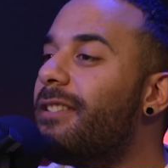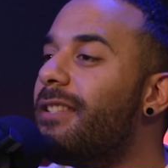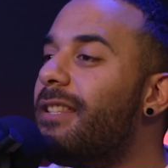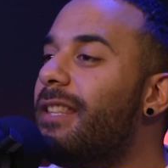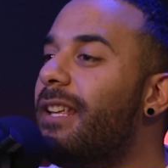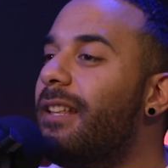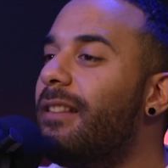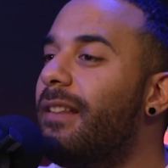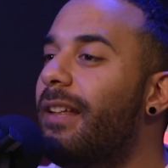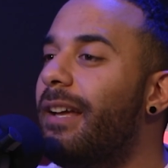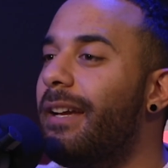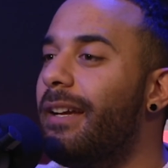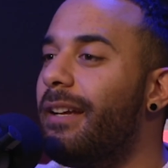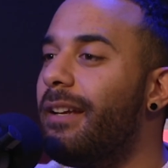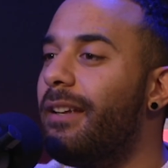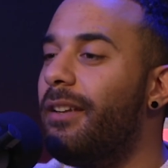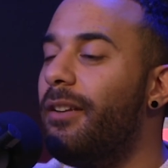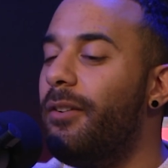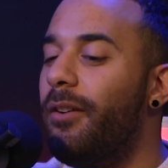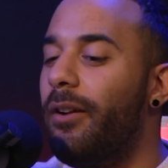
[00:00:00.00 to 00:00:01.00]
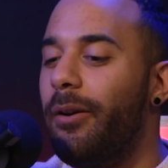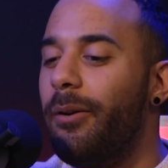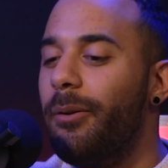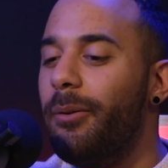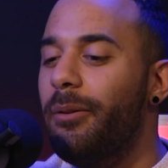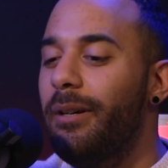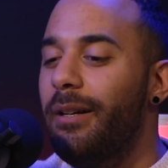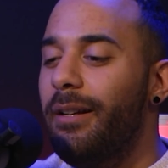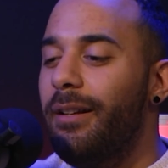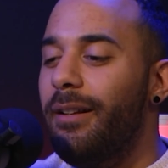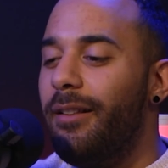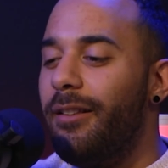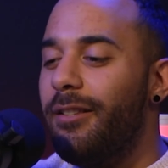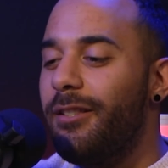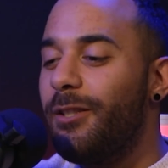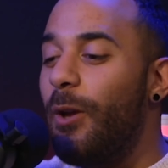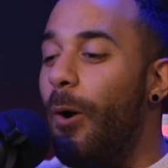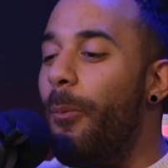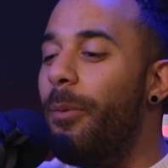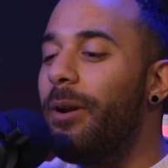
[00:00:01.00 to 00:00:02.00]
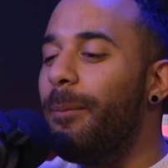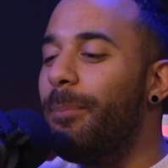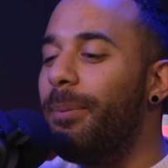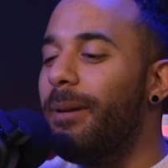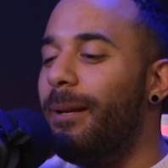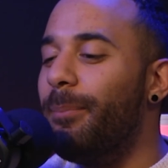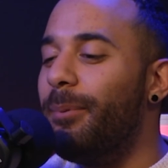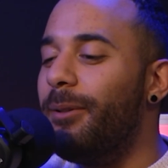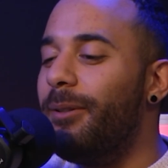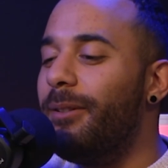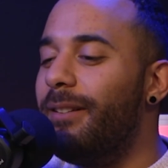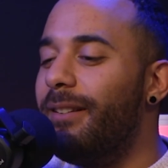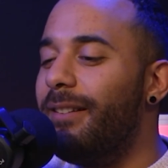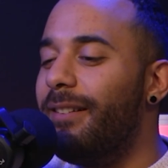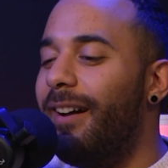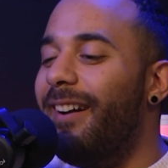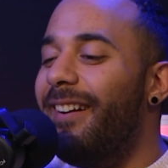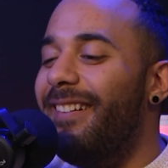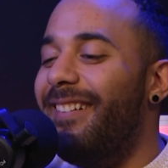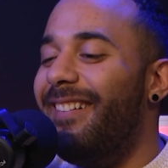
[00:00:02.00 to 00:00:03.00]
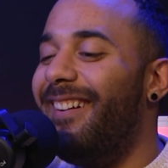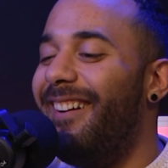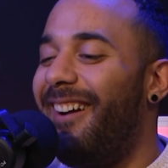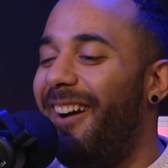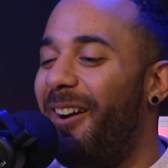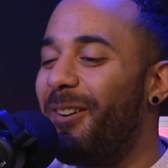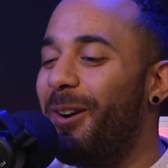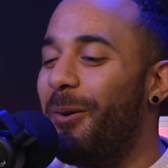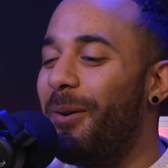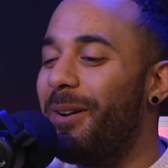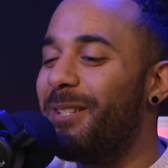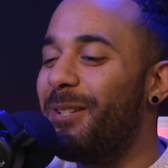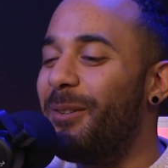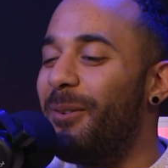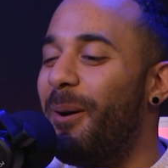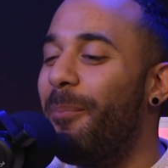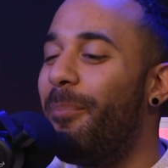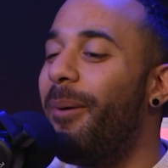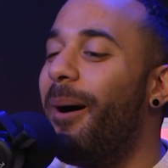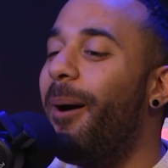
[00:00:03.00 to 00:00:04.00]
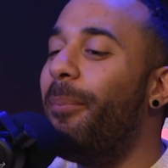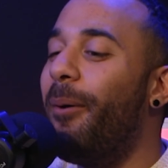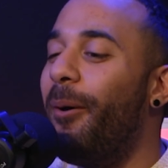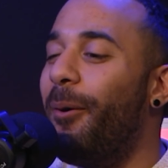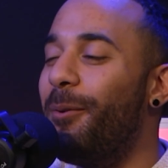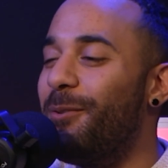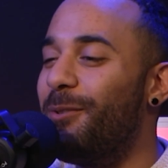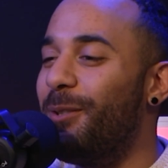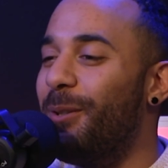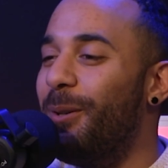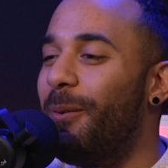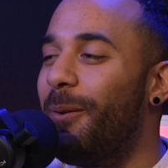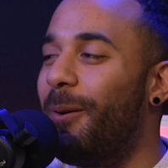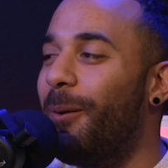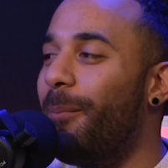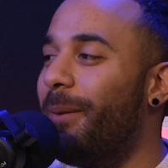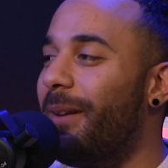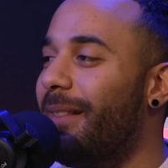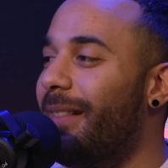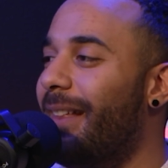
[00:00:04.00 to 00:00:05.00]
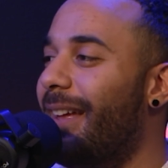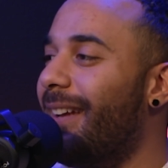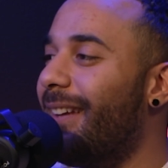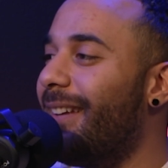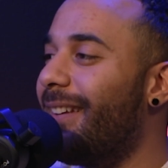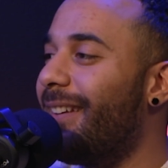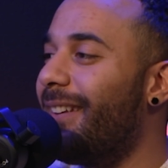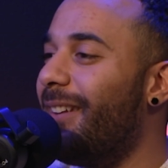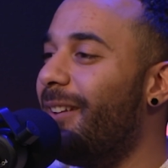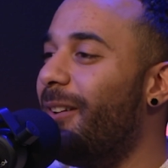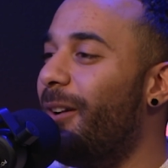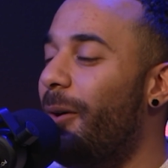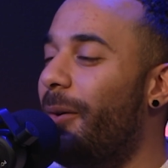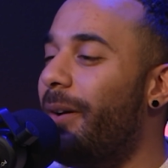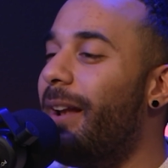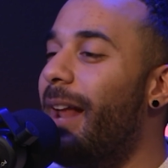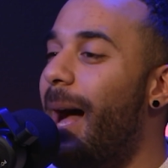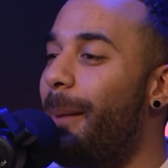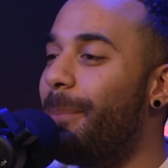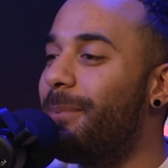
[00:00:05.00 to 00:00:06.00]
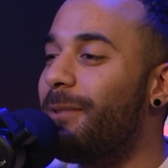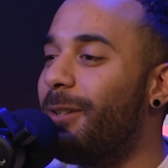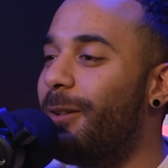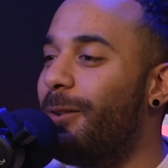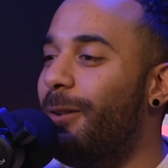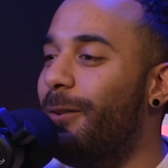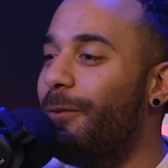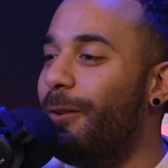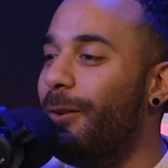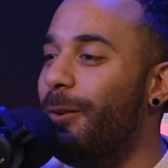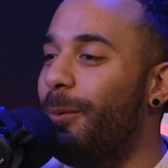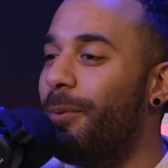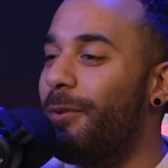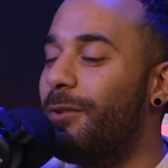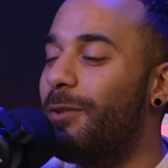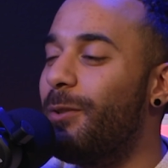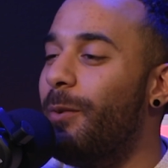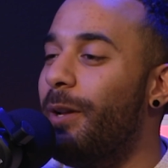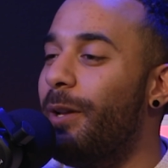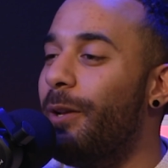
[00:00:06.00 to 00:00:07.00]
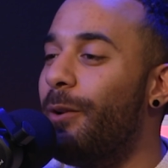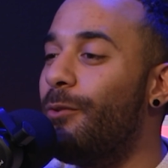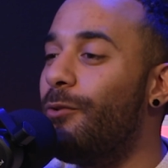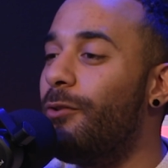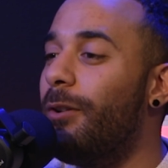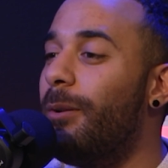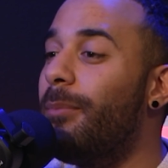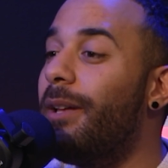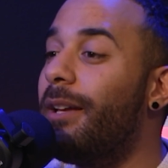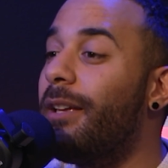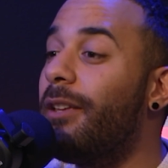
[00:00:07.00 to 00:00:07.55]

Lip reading: just think like, you know, so many people are going to oppose you or be like, you know, an obstacle for you pursuing your dream.